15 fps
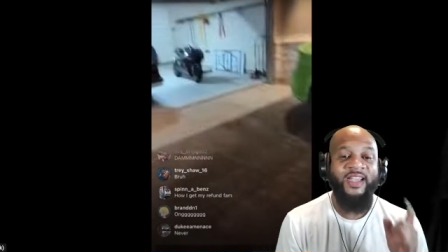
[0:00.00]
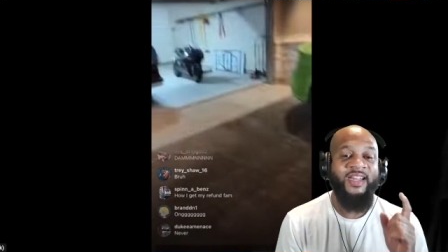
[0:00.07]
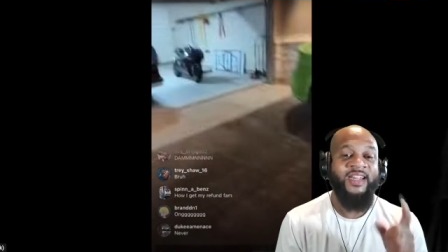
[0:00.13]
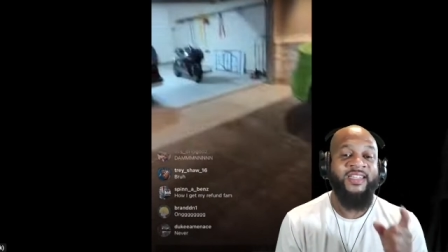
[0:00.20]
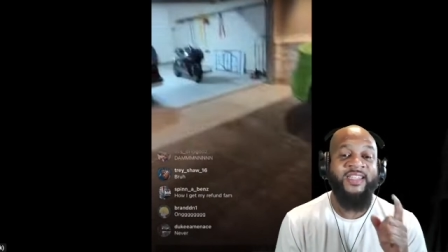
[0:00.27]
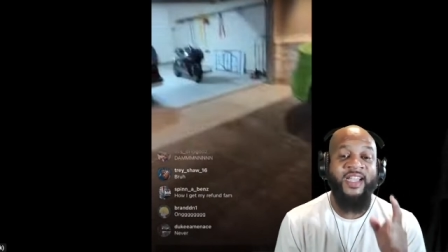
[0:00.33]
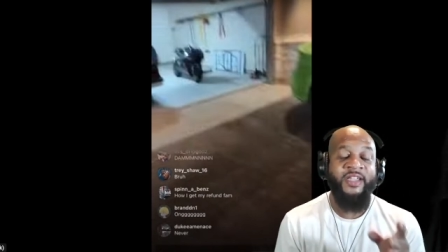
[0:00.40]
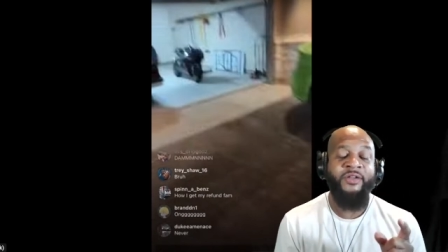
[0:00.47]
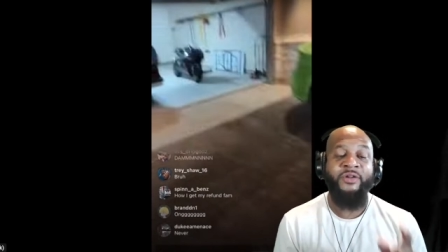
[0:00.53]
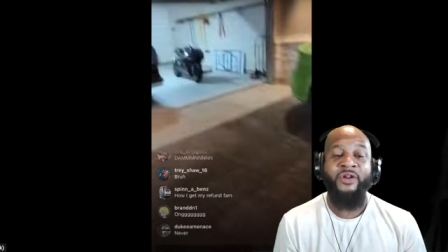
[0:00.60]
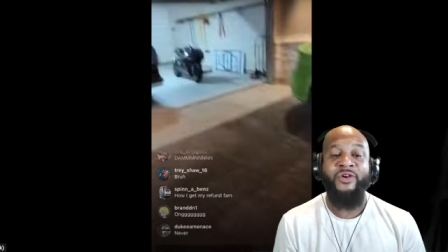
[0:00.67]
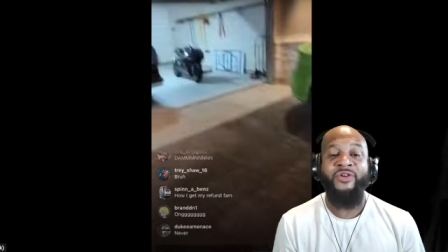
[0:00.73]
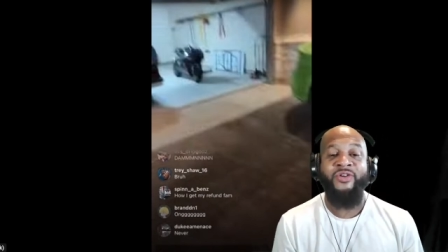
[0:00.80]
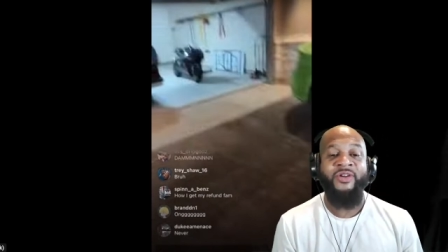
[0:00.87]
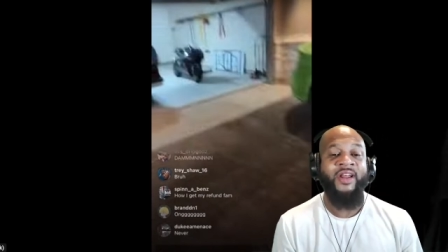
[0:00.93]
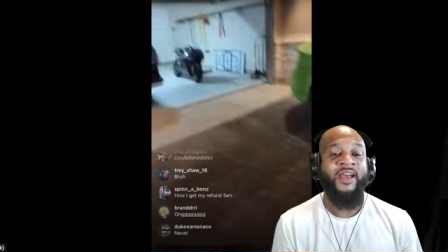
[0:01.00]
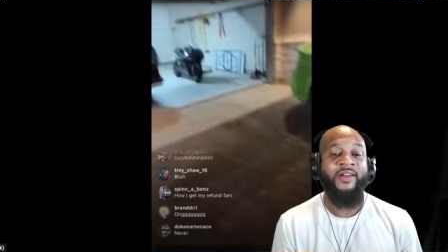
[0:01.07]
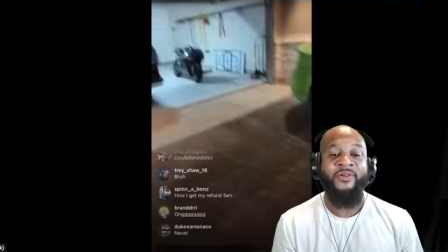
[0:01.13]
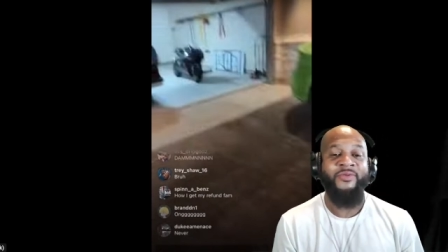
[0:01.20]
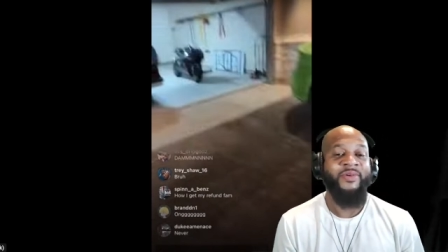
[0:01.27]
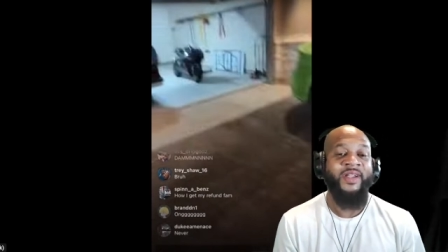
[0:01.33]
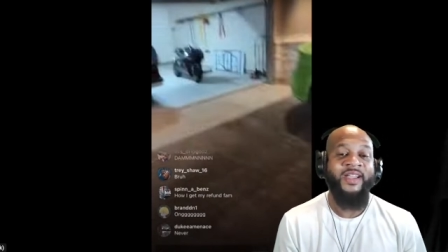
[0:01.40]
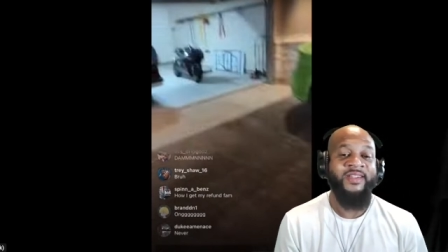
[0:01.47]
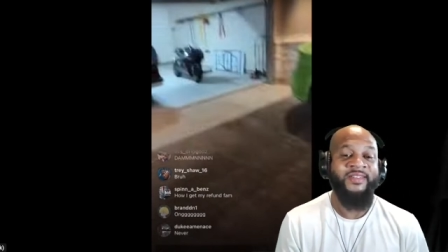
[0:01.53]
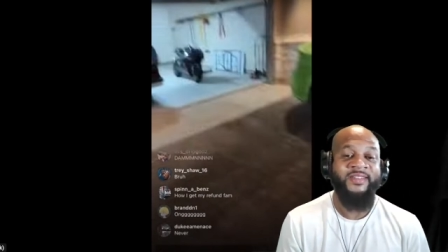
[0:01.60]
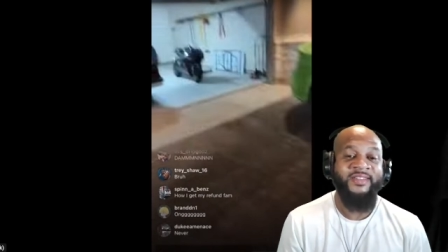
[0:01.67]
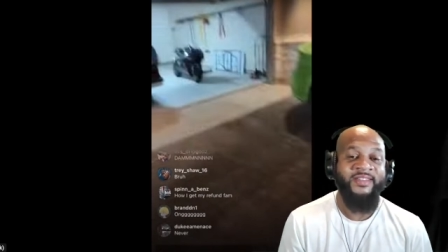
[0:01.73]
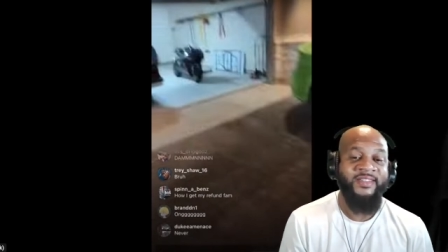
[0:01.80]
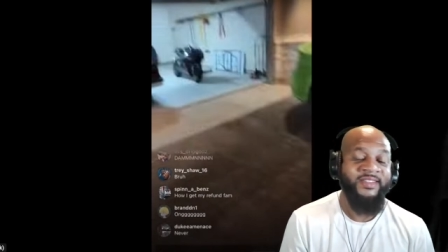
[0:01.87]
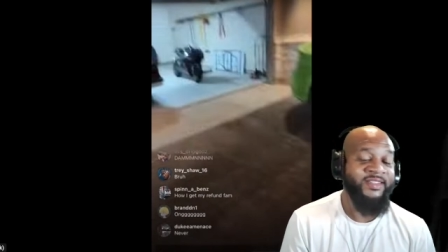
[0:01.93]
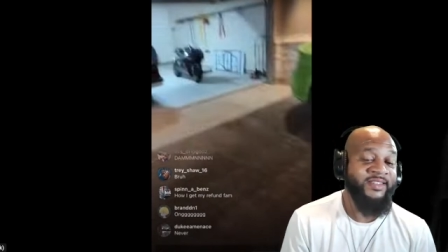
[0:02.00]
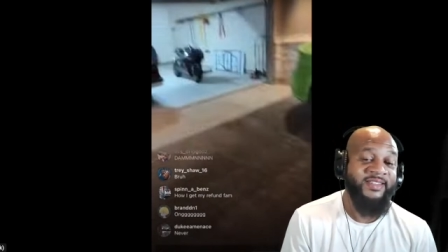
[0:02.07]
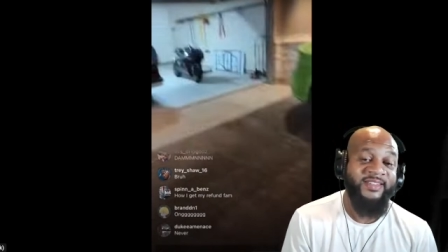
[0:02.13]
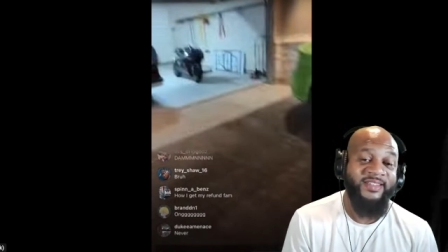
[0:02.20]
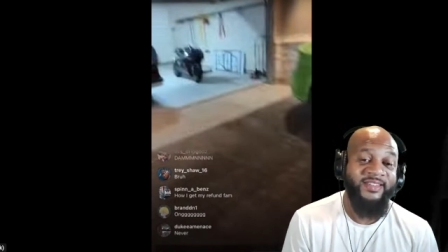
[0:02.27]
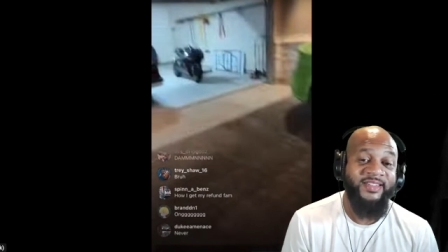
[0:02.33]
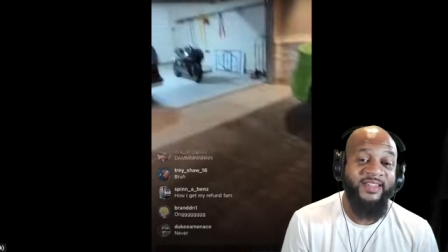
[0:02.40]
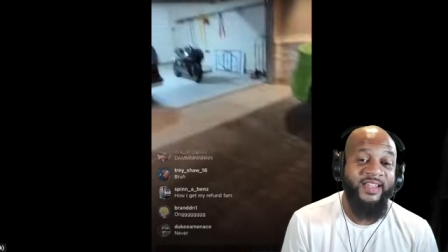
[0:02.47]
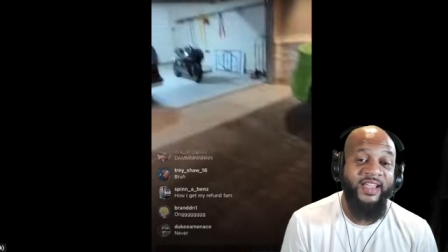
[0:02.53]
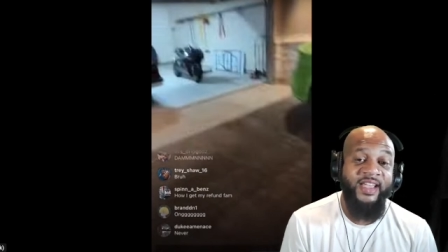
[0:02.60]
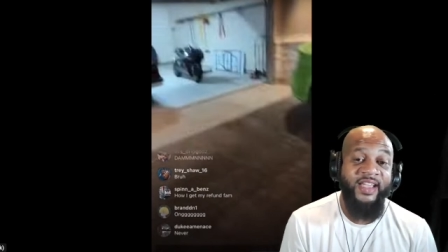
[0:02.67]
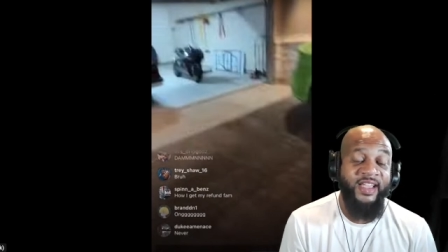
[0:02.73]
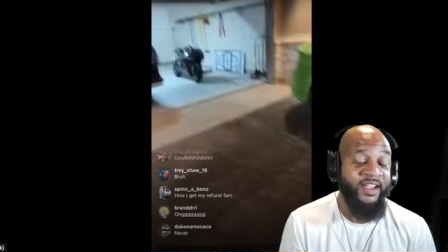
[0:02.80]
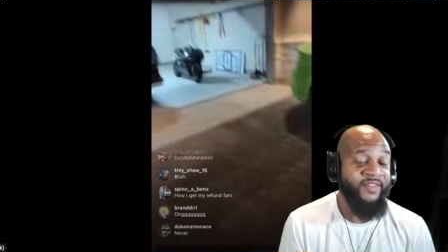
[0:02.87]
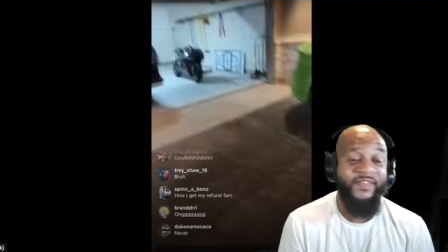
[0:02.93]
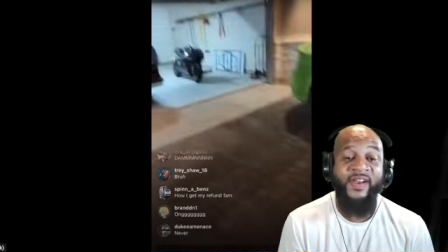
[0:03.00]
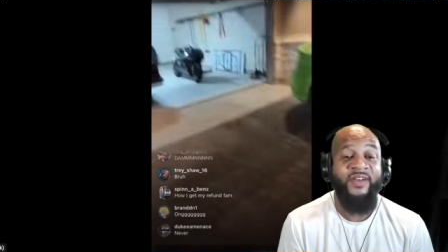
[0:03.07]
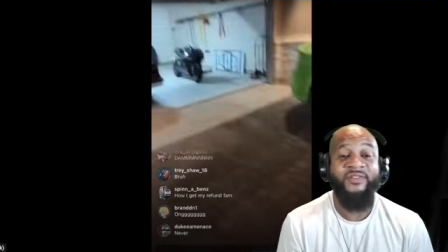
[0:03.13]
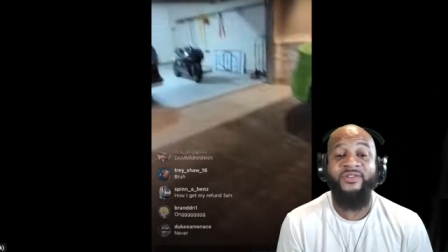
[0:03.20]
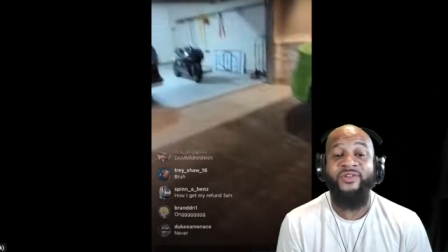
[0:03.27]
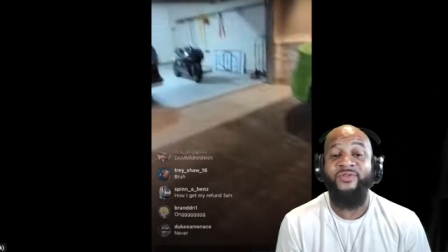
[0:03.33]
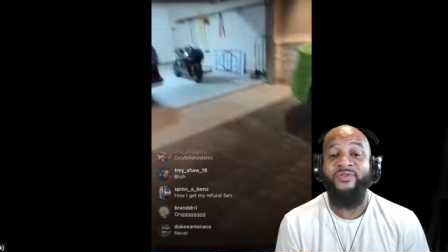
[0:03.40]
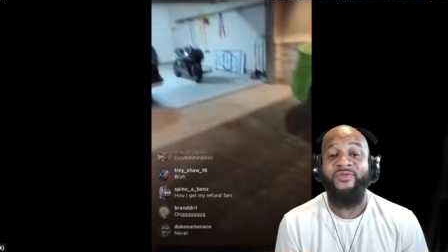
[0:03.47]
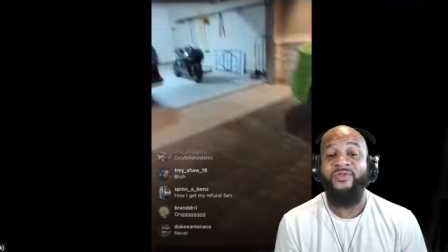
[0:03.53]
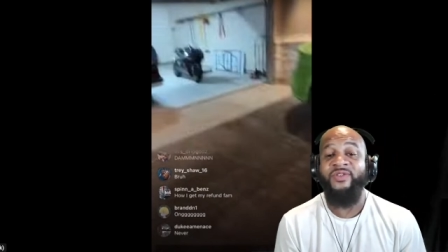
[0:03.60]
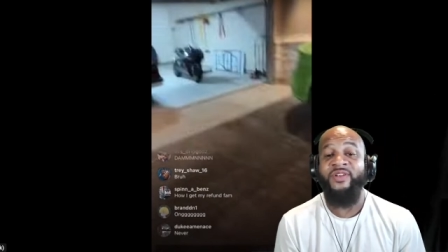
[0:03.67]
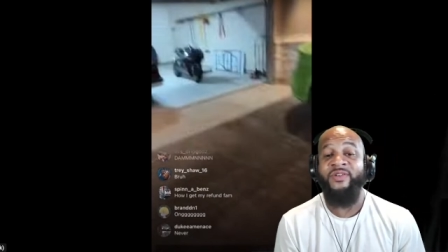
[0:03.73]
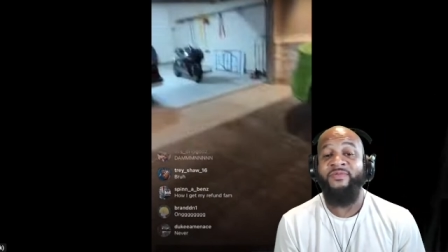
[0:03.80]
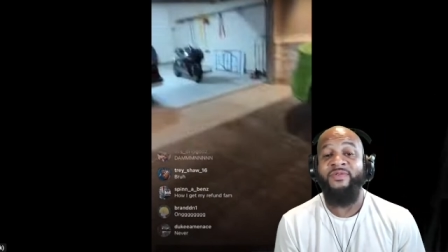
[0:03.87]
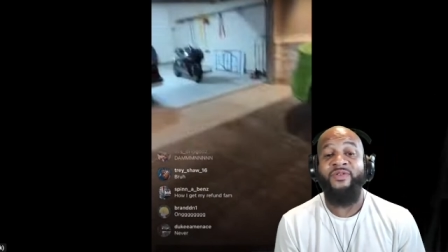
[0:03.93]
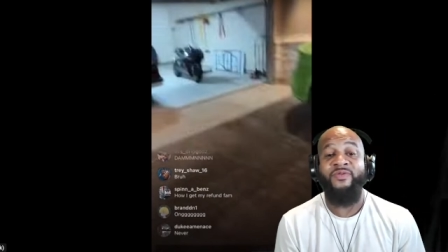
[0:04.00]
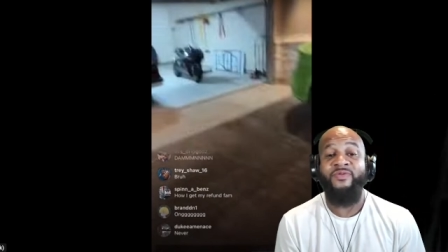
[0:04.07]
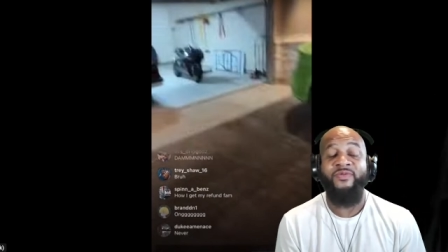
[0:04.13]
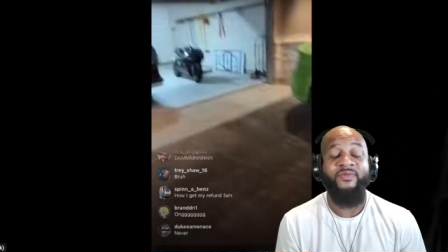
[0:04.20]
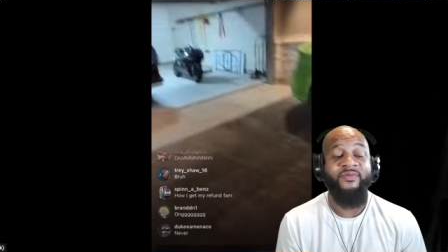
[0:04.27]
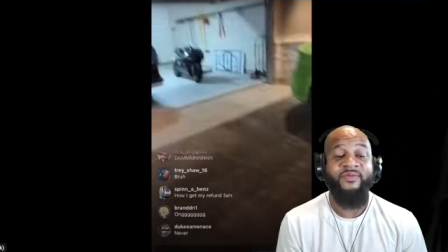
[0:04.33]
That's how you know you're not no gangster. Because if I was gonna do something, you